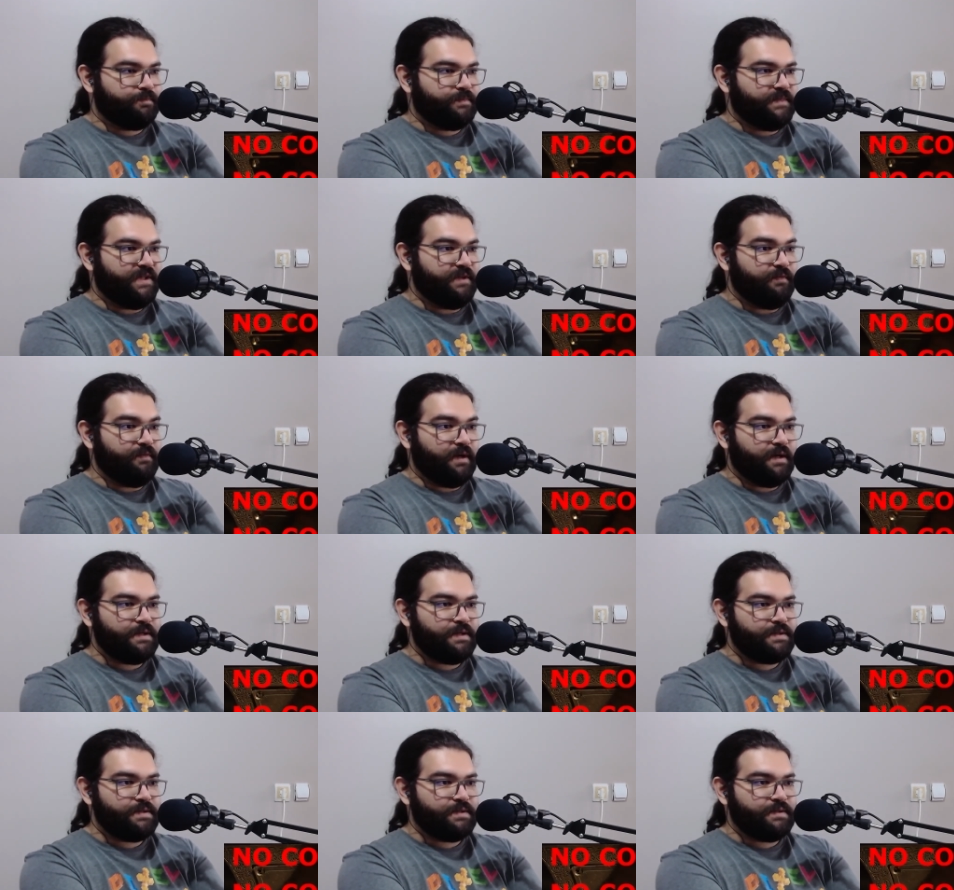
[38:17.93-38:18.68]

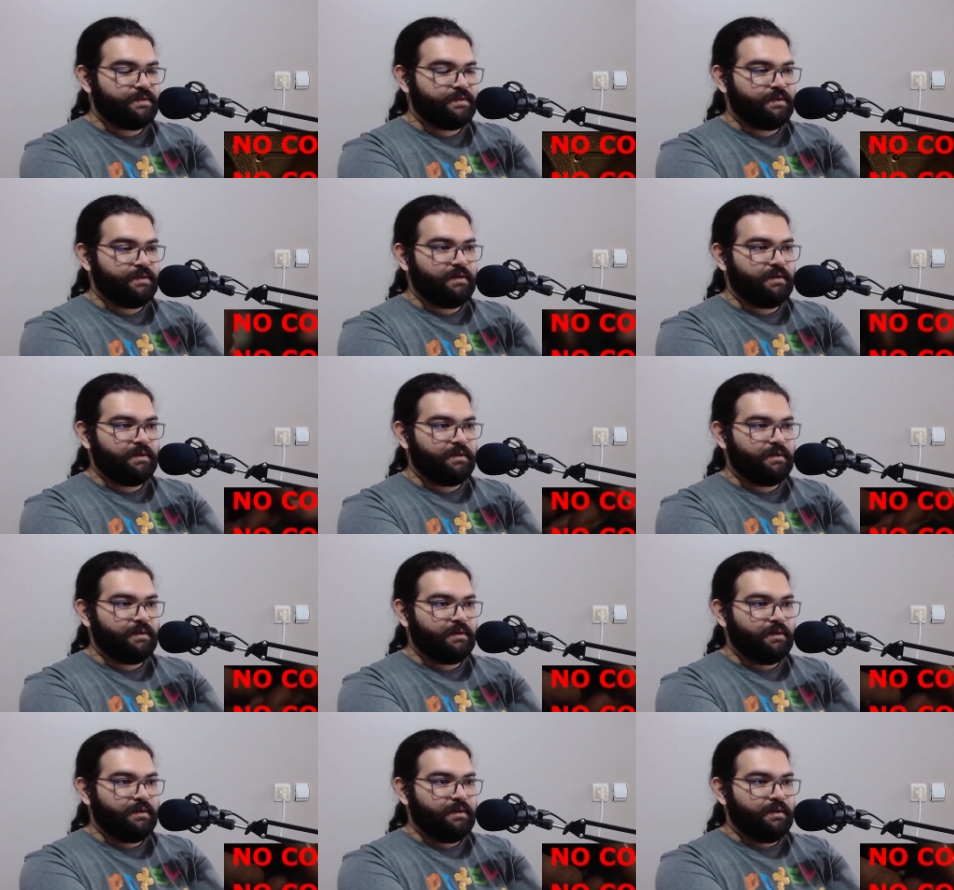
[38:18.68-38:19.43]
Device?
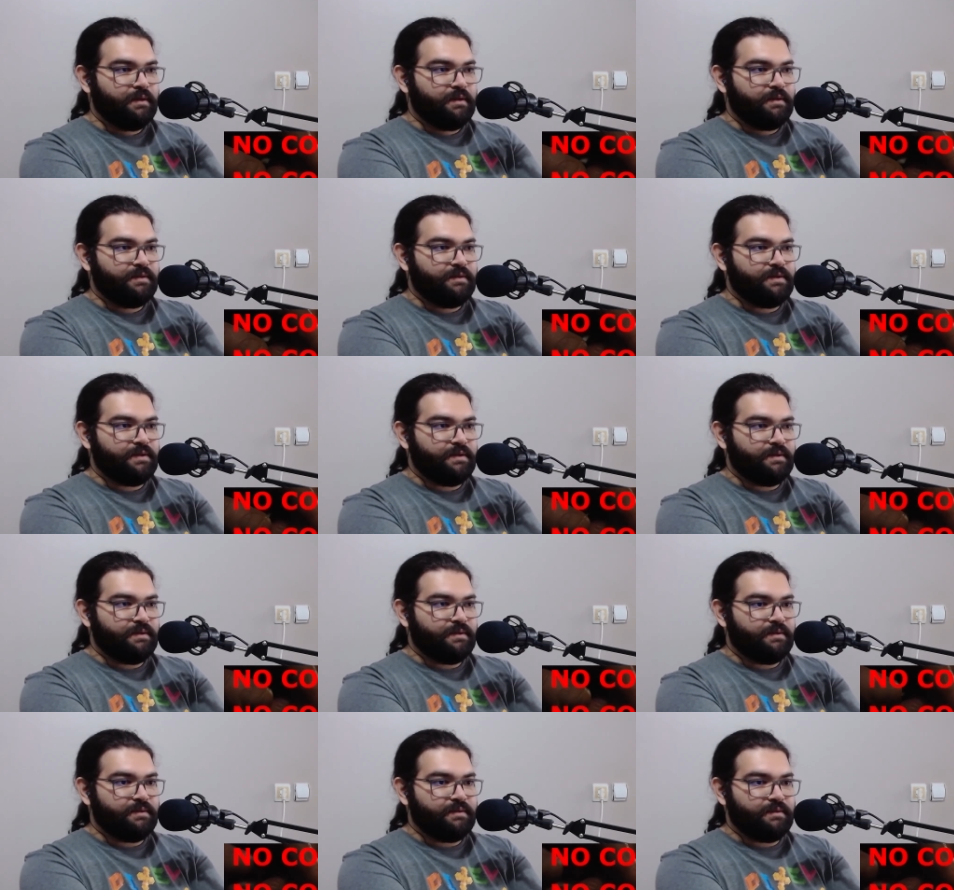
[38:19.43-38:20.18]
The
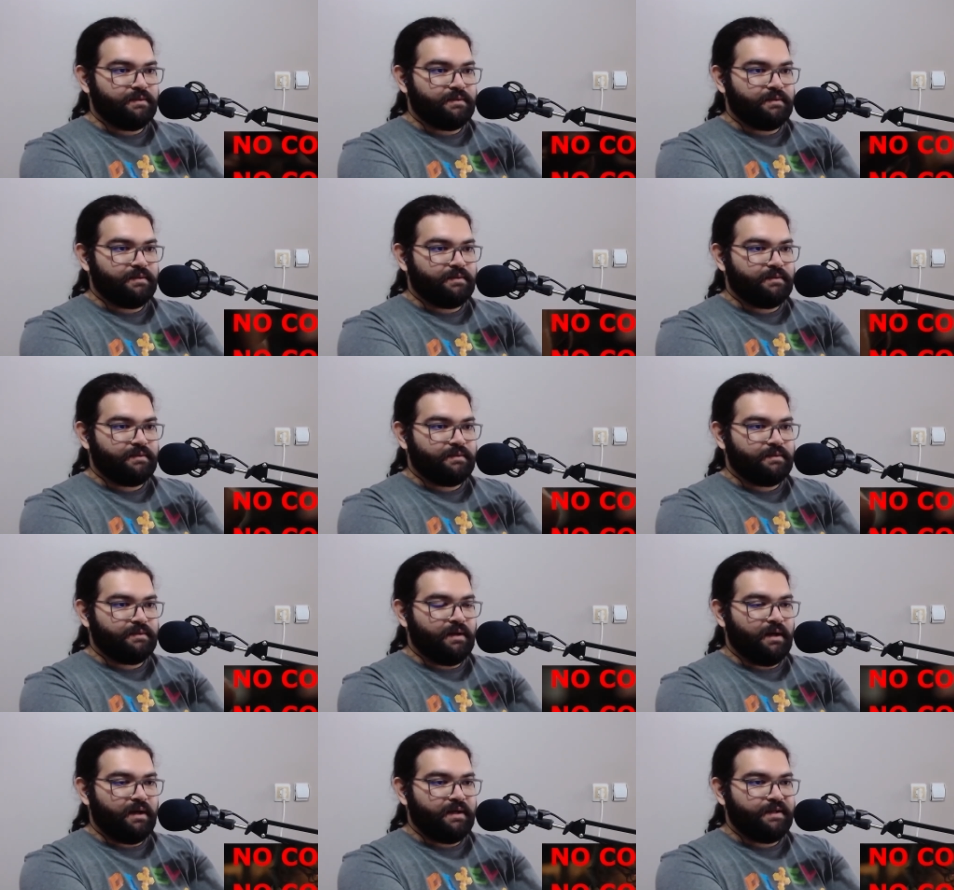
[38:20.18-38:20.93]

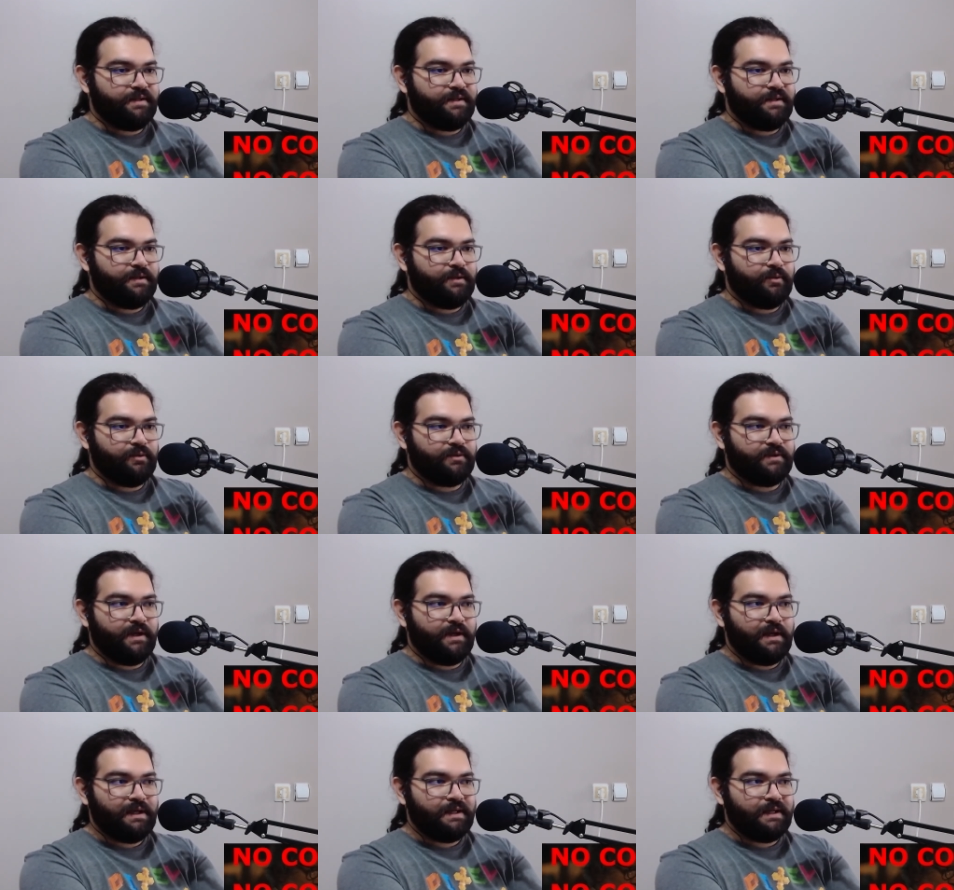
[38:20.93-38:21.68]
guy in the
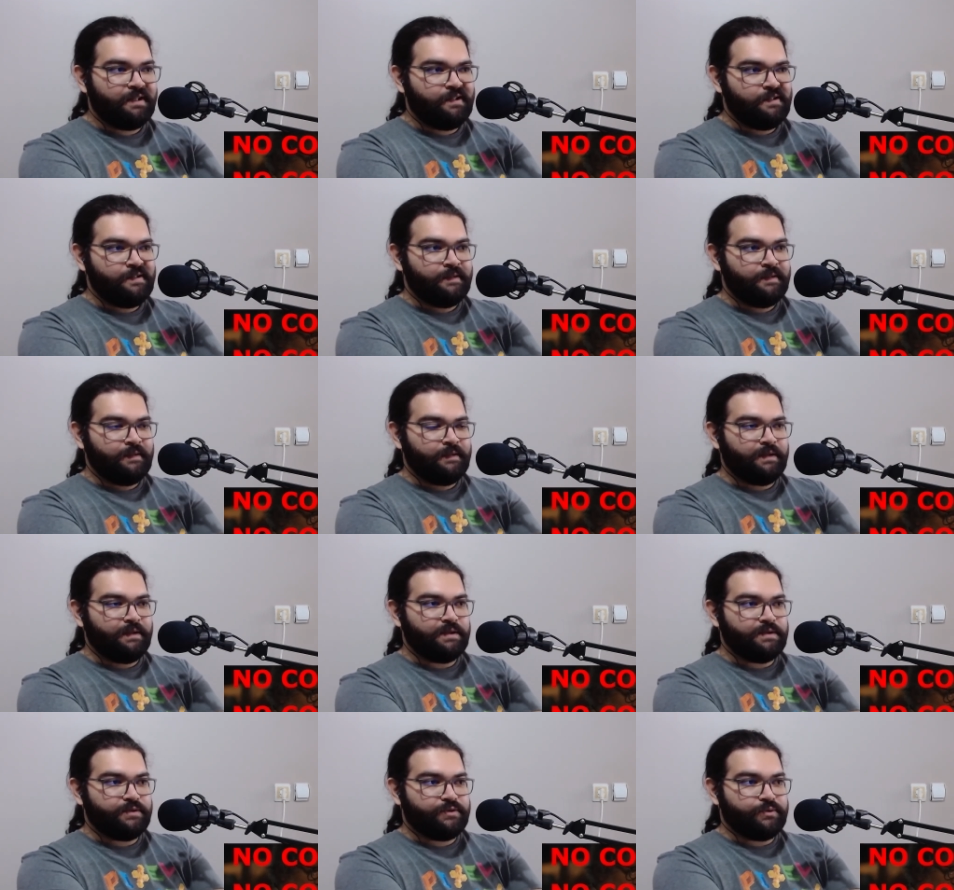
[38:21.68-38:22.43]
hotel had
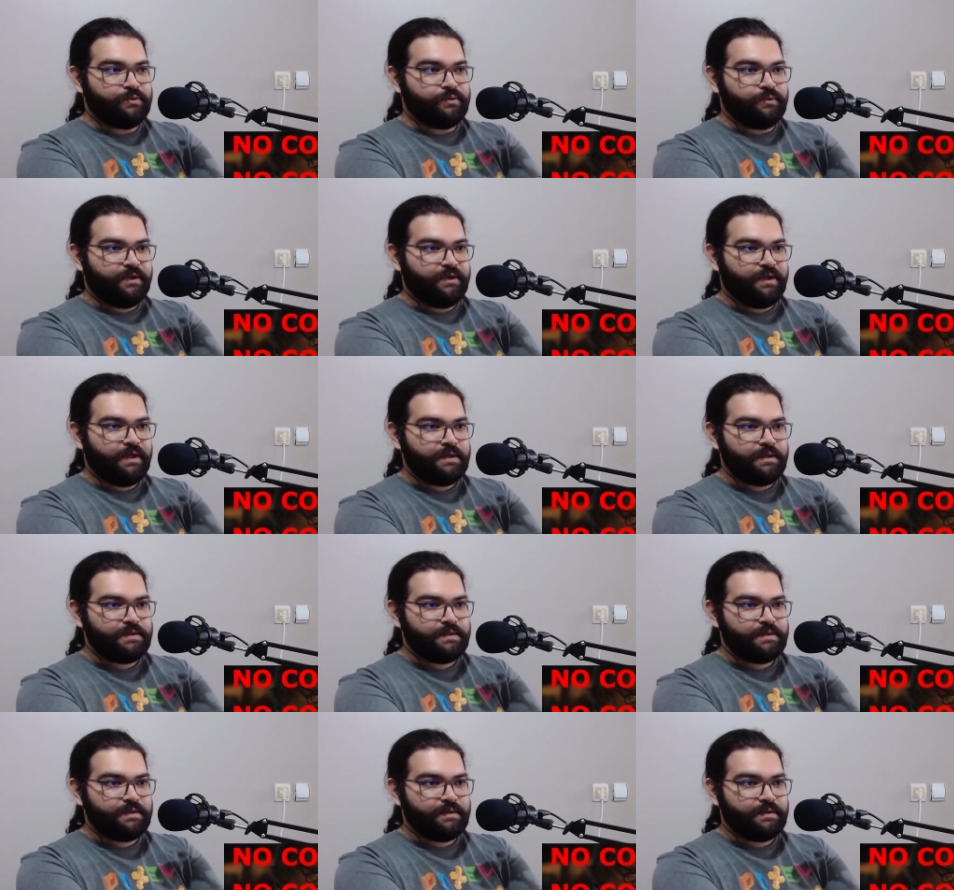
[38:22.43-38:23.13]
in a suitcase?